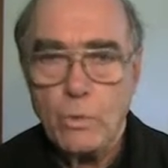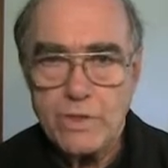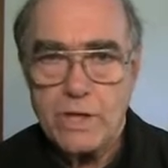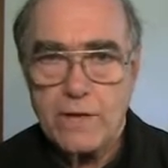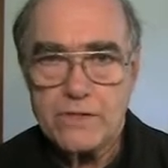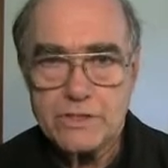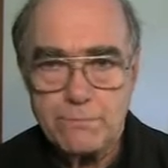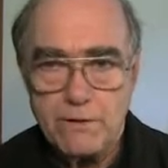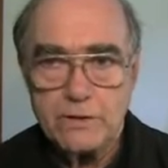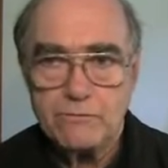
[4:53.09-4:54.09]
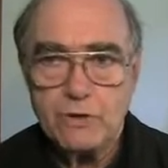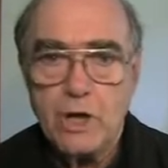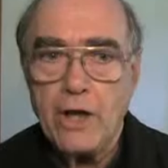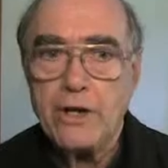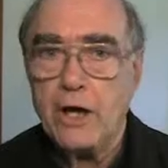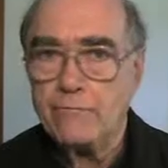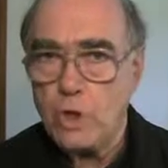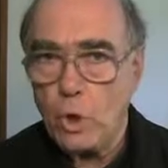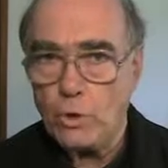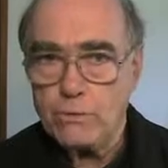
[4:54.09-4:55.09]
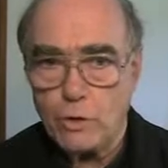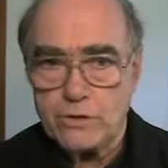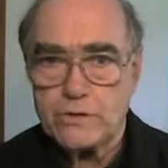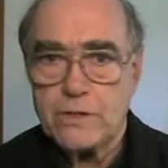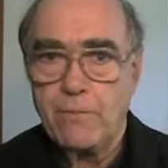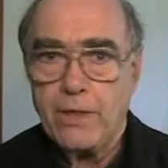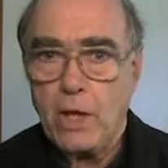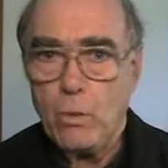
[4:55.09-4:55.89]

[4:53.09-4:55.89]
with the Spirit of God of the older books,